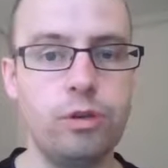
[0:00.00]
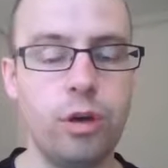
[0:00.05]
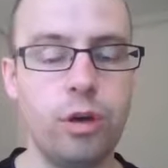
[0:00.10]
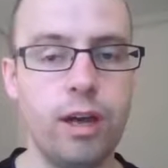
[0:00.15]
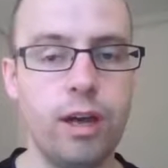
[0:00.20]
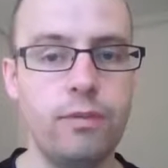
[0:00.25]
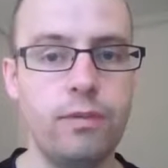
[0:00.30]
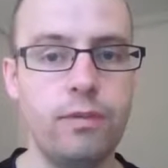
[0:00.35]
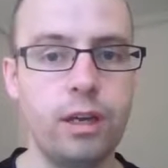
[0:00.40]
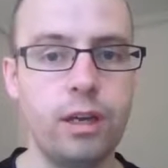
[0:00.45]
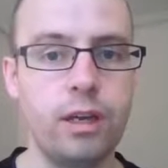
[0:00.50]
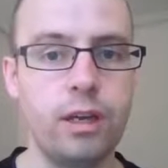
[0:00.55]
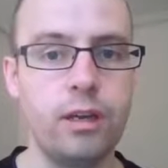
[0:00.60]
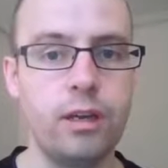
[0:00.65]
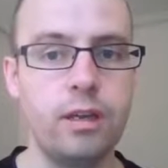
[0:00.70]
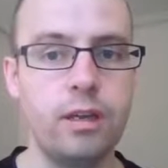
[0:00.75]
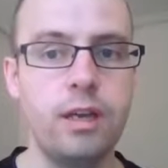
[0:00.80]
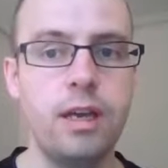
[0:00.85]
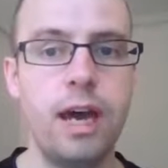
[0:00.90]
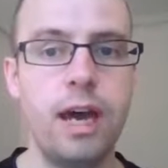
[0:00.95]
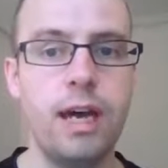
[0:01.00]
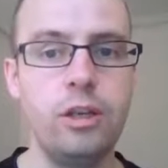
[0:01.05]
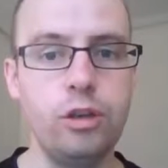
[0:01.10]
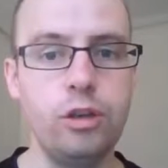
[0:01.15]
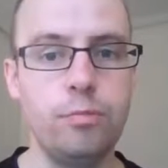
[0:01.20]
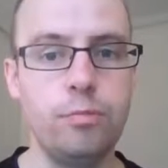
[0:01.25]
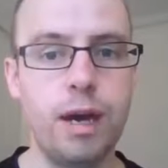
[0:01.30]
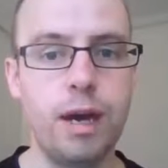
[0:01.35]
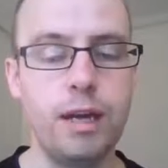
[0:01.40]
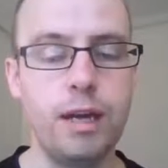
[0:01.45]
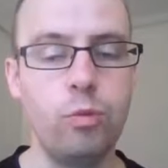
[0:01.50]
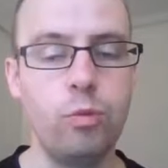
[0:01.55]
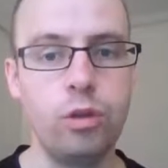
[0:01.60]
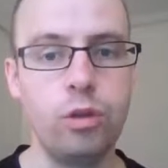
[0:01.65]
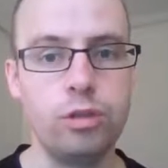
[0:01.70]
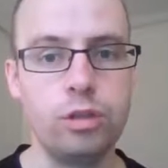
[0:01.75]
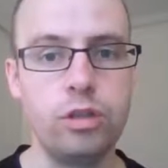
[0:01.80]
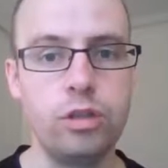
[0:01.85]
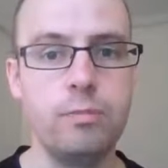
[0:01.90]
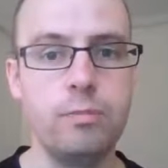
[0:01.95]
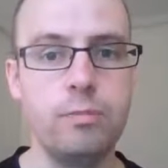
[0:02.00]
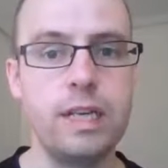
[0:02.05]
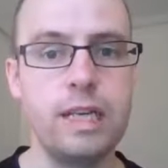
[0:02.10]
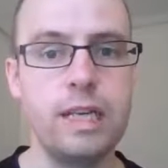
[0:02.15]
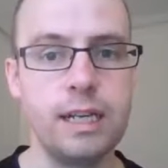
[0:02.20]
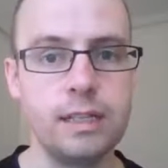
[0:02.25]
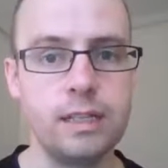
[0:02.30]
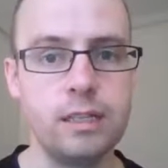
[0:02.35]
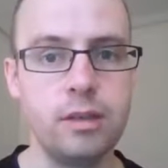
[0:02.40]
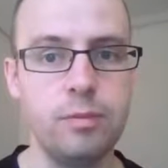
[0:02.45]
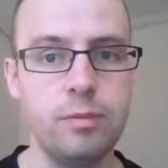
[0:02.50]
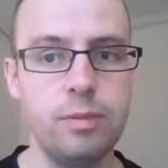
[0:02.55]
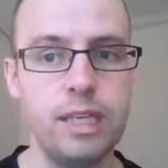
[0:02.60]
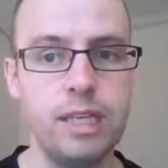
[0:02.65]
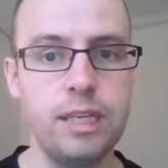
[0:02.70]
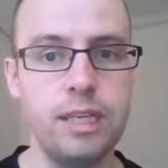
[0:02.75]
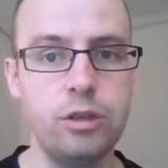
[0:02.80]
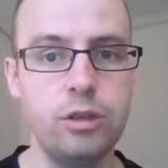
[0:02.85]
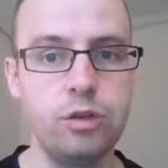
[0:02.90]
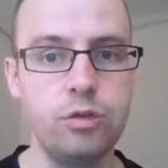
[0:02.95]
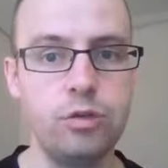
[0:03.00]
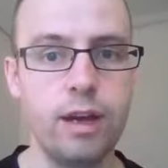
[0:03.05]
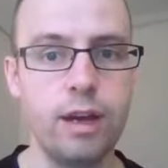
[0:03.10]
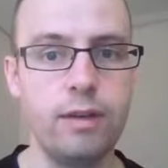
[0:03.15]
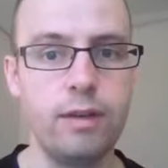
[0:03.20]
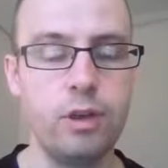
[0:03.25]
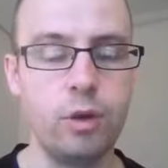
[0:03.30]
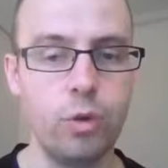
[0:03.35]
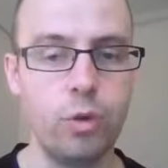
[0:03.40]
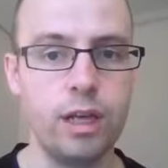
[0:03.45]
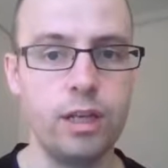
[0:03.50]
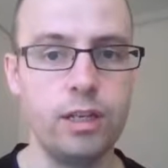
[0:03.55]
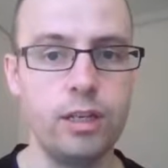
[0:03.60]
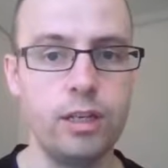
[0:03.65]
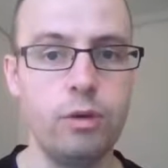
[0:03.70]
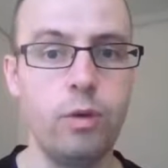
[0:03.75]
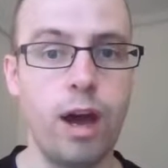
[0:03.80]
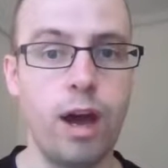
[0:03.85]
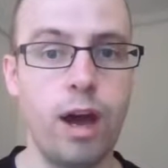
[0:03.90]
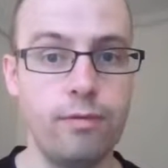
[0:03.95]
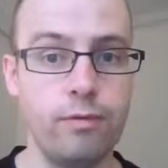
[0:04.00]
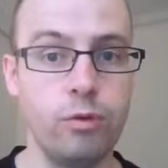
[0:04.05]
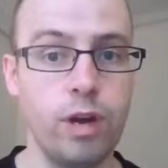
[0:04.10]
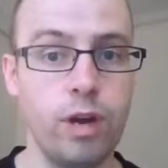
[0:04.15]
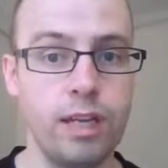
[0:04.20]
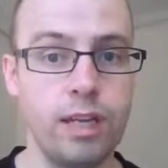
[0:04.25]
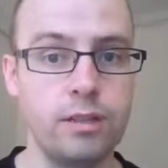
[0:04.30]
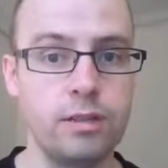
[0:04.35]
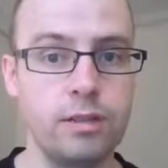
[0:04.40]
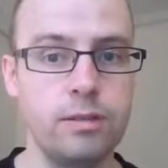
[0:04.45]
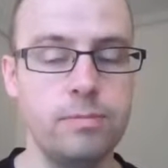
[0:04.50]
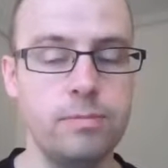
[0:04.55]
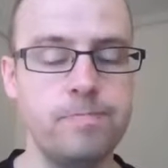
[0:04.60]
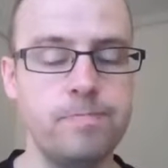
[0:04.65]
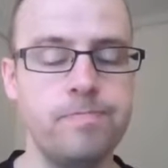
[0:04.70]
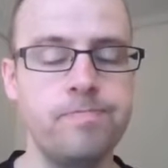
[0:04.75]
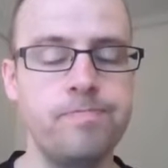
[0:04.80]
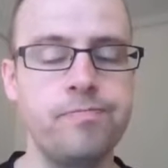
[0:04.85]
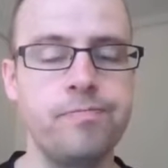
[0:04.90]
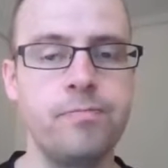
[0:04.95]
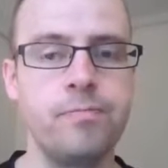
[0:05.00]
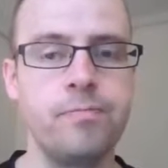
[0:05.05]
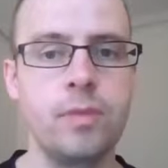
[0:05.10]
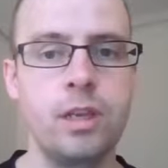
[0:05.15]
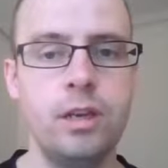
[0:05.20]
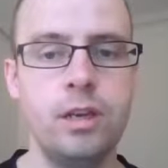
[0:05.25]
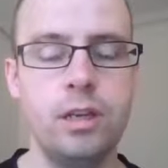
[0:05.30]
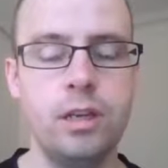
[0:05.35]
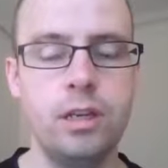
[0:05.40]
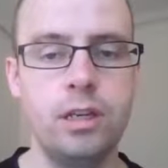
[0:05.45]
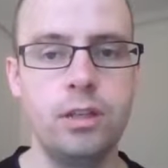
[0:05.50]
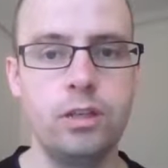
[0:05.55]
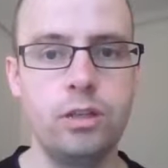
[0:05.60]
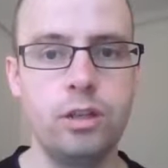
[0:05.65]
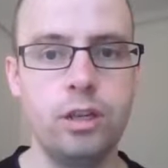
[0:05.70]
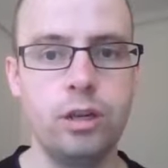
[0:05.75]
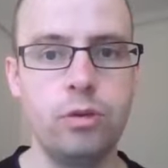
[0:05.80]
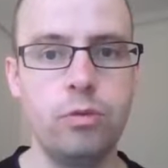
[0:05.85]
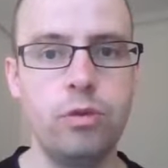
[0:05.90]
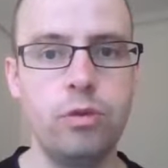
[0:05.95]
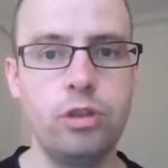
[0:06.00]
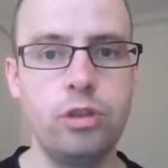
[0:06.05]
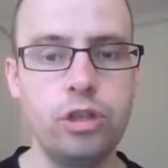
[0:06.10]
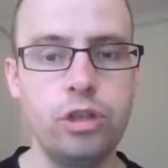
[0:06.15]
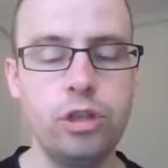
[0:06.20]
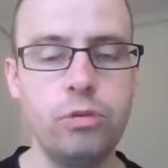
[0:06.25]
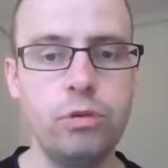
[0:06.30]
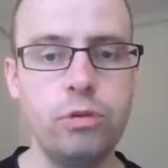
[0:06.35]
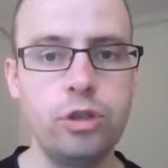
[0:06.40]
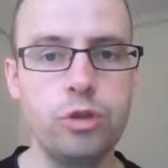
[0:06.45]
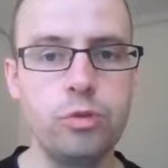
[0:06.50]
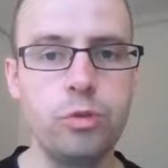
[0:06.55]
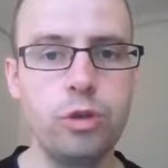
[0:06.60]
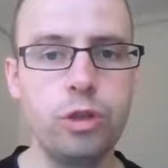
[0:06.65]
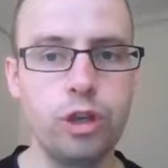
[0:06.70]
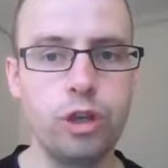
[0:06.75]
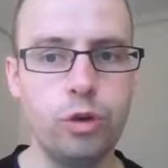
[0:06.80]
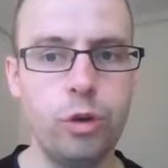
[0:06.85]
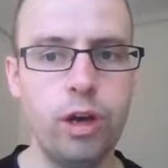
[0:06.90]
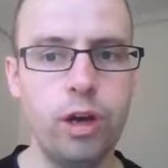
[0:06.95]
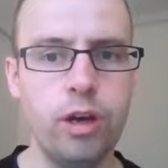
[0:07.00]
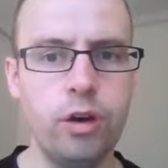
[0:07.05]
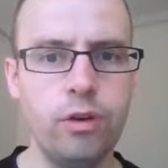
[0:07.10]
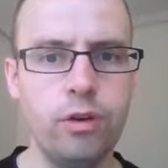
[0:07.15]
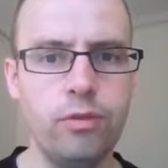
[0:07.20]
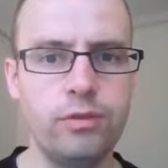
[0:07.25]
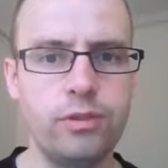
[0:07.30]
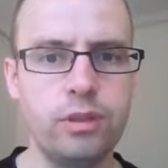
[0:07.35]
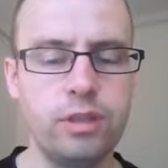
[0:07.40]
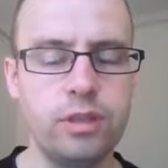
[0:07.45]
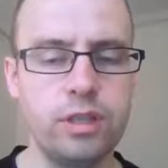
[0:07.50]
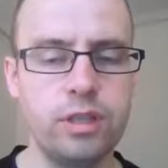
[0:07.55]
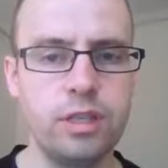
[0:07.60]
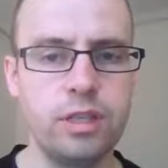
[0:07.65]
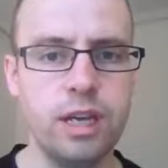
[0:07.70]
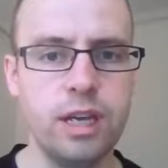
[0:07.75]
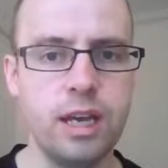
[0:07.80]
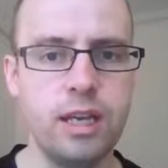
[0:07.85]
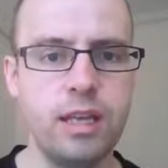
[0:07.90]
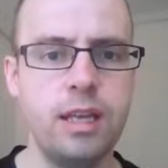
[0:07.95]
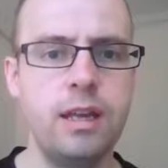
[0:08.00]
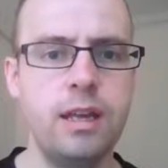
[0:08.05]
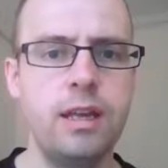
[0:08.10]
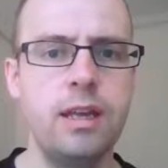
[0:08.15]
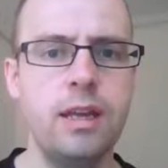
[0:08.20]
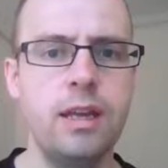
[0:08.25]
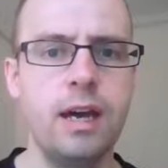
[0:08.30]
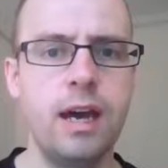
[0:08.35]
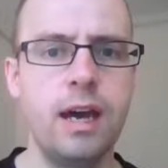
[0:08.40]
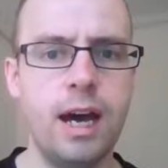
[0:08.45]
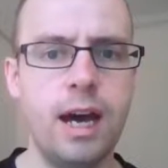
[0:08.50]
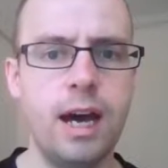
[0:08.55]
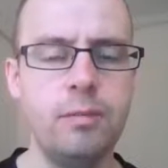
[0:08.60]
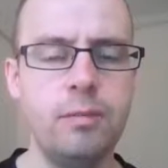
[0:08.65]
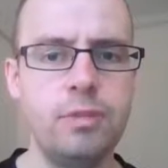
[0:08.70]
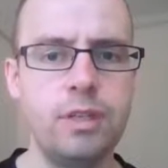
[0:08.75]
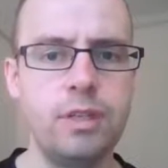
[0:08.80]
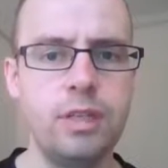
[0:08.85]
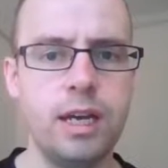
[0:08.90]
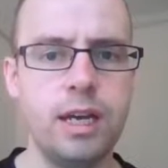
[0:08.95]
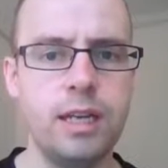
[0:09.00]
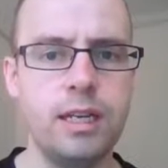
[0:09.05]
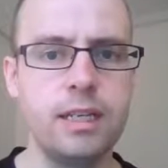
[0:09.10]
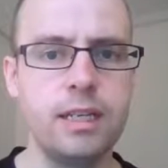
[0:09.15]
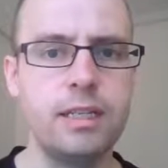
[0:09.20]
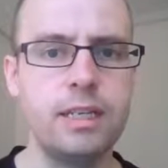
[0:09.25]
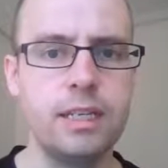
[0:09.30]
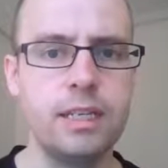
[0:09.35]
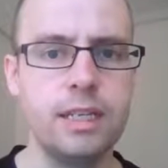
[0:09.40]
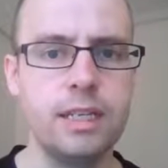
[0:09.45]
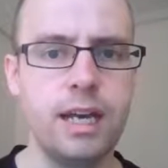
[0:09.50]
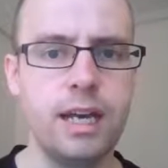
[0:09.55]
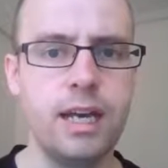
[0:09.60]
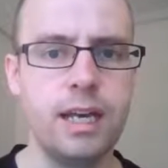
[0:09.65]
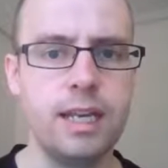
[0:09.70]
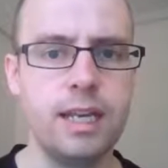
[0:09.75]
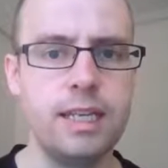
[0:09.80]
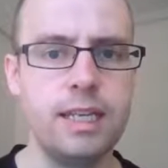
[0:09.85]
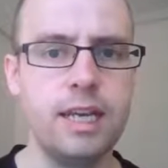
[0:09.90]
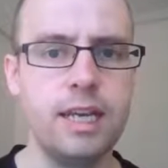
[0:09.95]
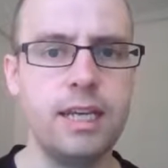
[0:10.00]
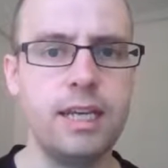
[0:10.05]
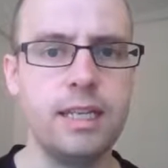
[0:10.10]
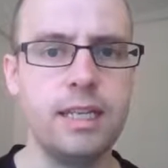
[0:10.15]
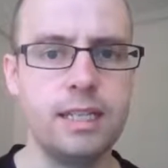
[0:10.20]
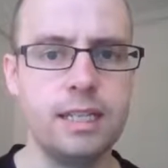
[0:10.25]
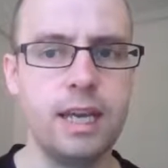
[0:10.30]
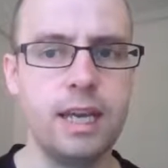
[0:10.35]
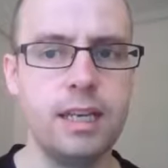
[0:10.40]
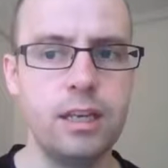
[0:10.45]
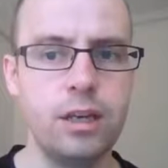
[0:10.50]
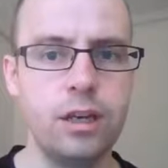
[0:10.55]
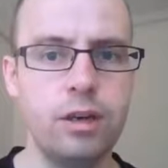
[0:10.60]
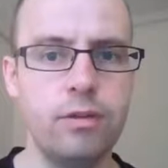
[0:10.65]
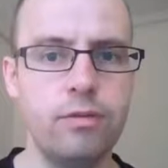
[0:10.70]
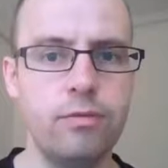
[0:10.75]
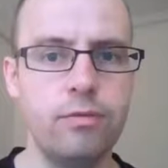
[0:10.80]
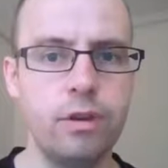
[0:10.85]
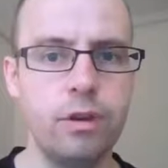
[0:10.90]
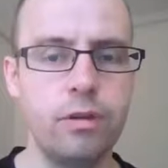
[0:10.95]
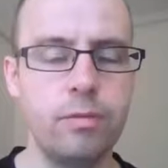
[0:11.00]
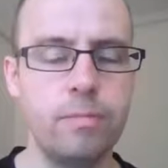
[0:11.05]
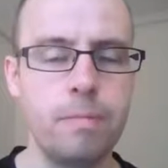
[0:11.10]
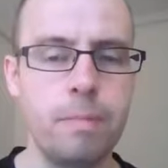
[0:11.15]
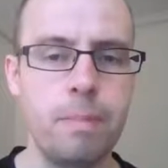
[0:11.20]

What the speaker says: driving and you might want somebody else to begin driving while you have a rest. So students will quite often say, I'm tired, can I get a takeover?